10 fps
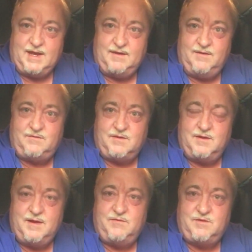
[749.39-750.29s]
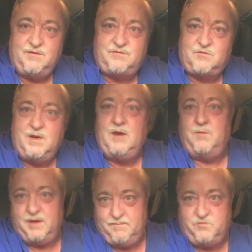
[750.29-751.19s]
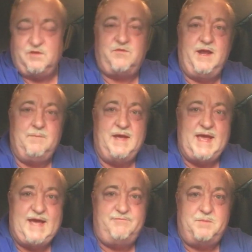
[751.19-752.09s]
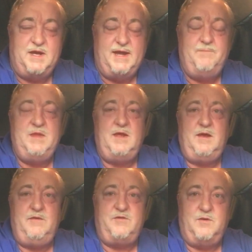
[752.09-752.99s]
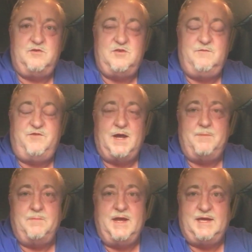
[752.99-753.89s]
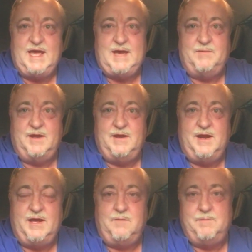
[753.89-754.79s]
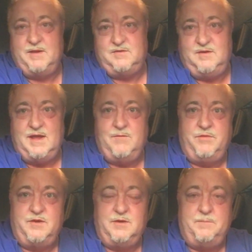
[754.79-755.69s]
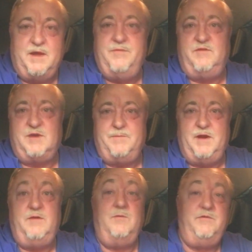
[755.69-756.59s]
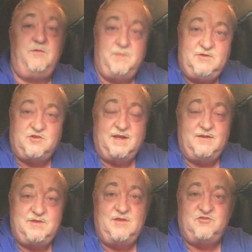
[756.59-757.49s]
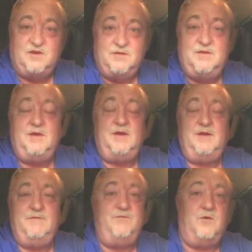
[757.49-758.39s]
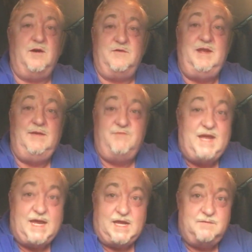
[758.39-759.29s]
And it's a nice little square one, just like my Half-Pint. So it should fit up in my cabinet, and I can belt it down with a little belt that's up there that was originally intentioned for a TV.